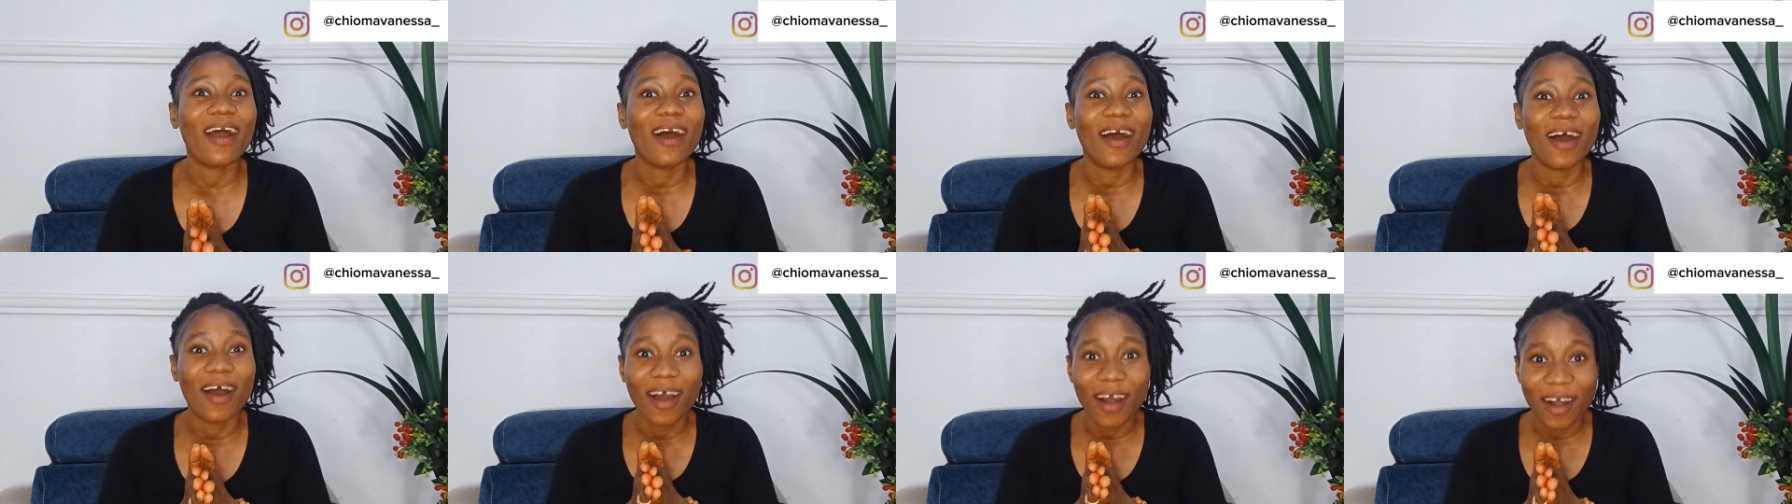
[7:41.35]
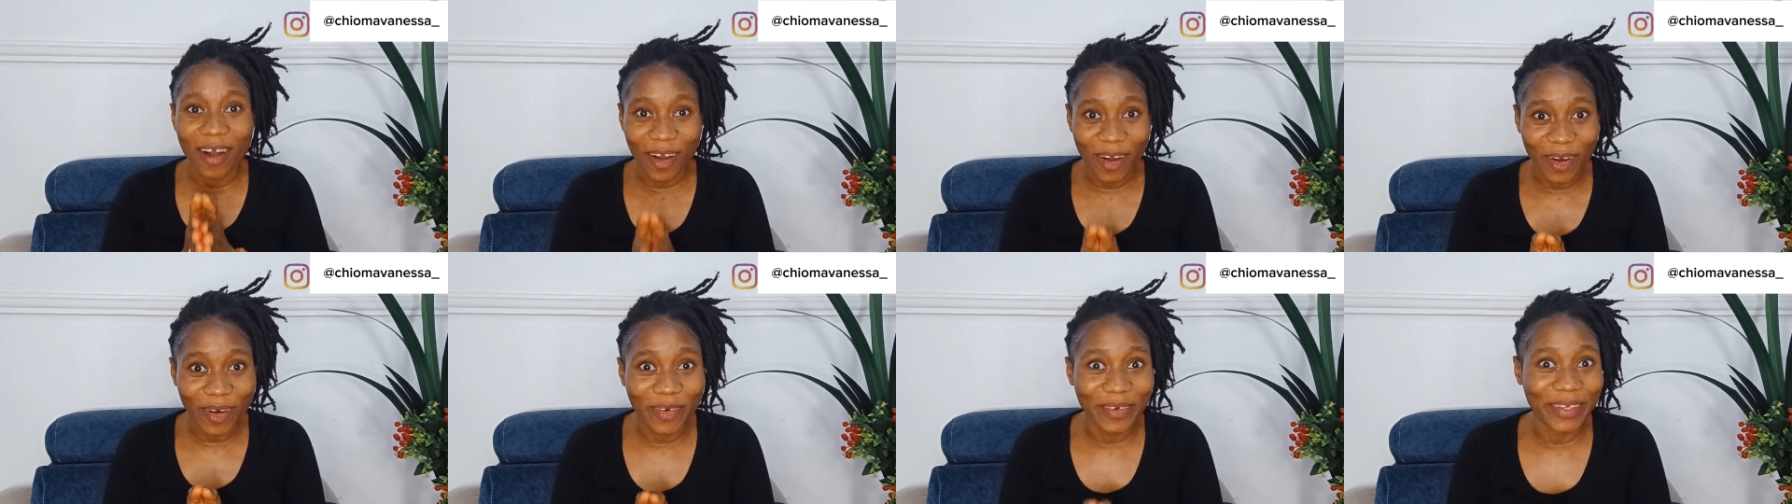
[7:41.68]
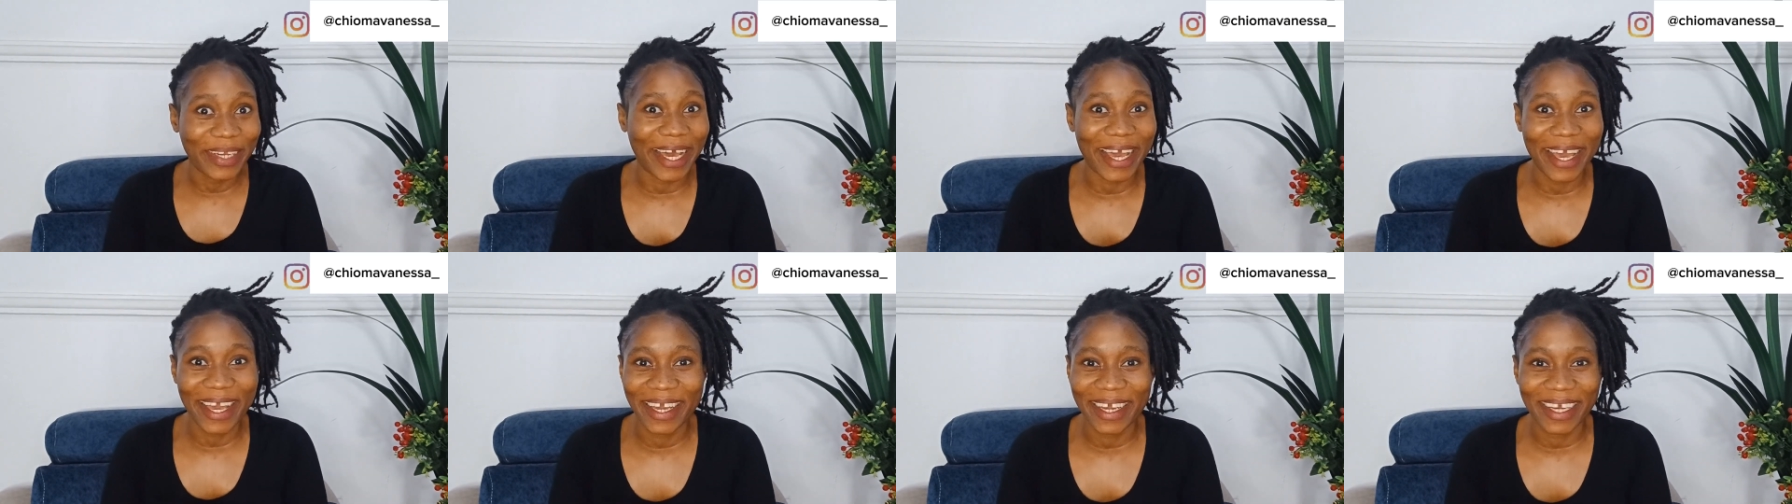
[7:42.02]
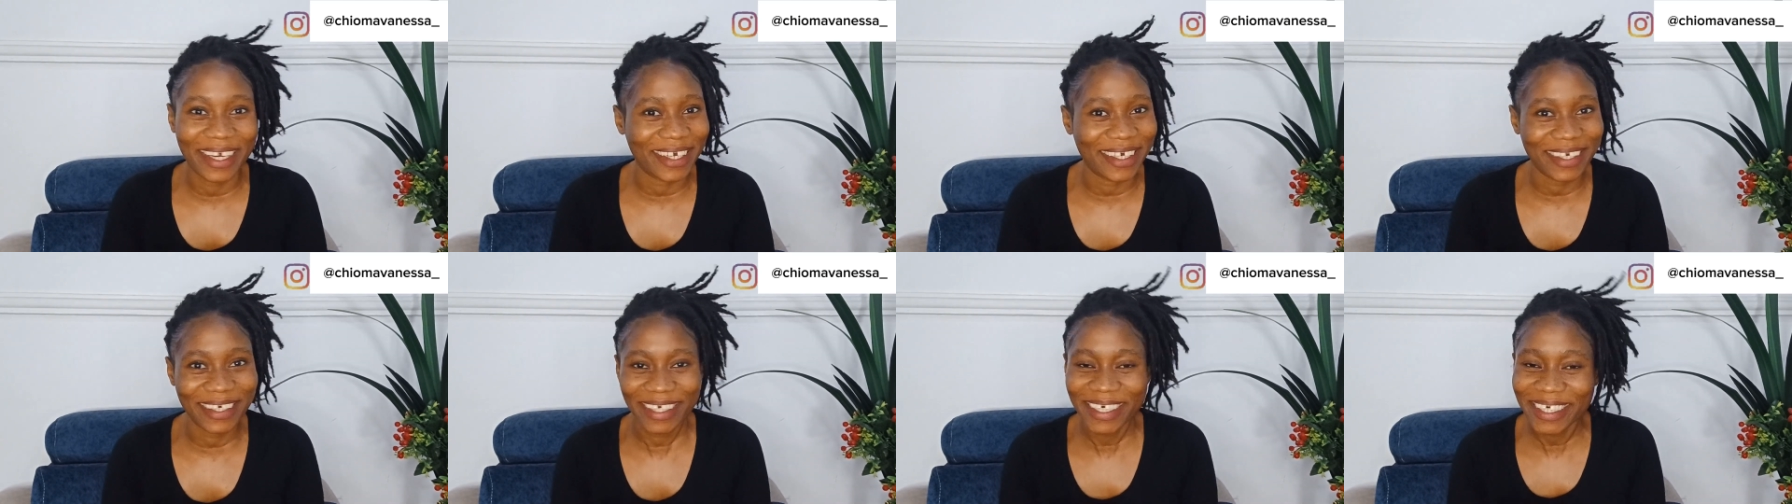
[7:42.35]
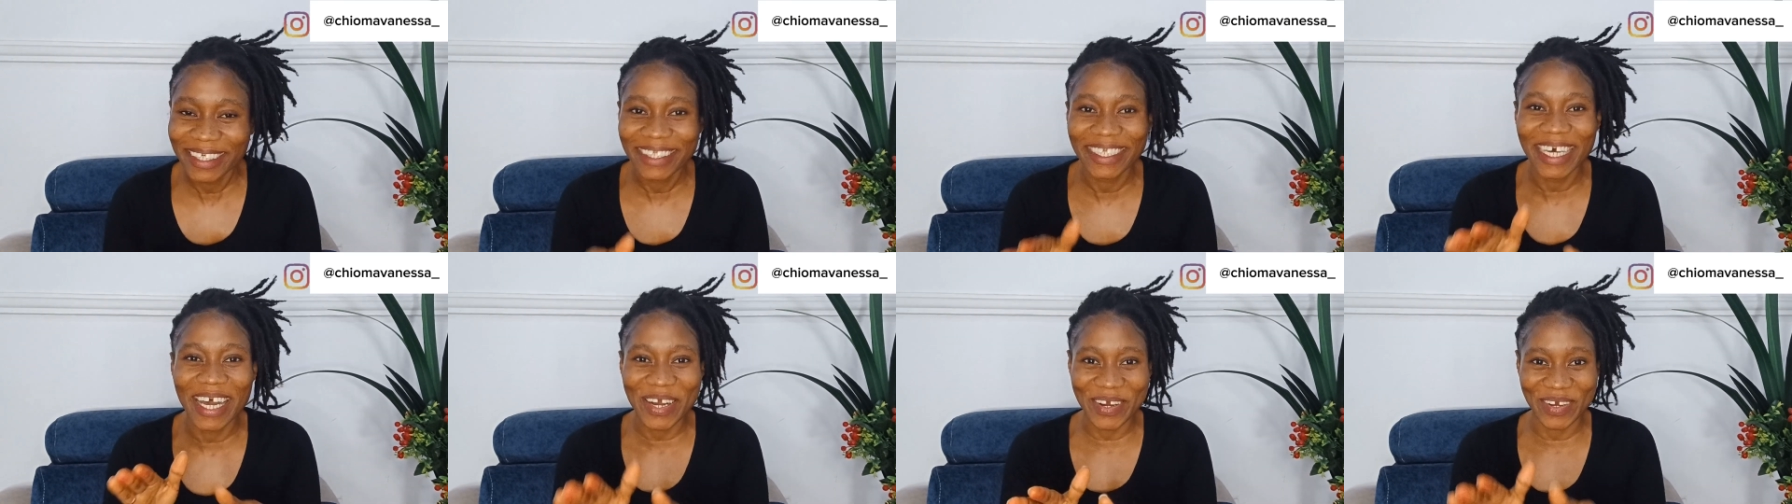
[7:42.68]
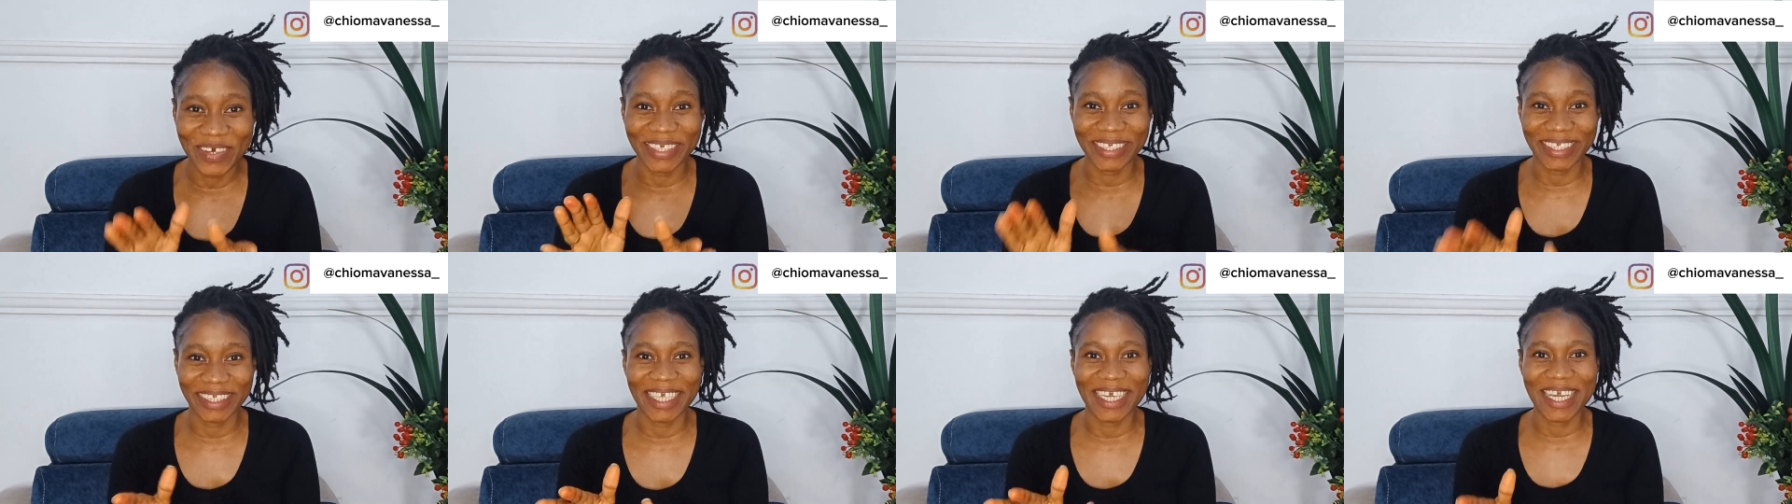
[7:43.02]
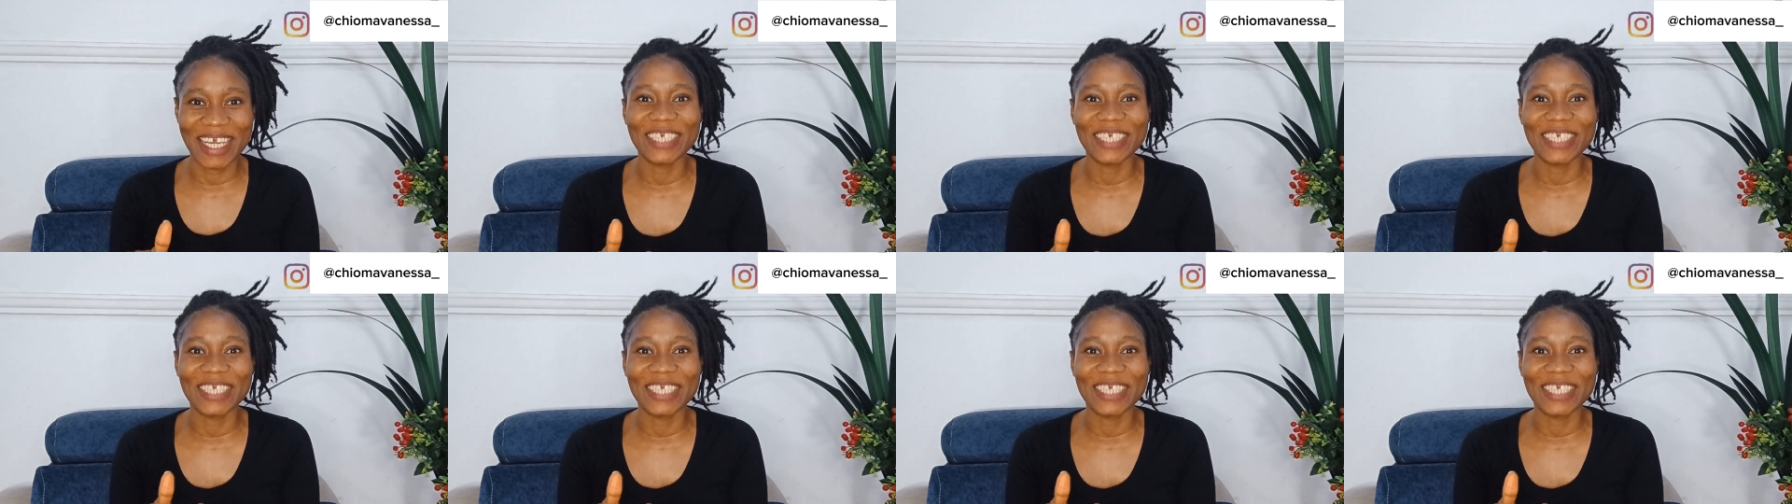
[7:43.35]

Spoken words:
oh, like, that was it.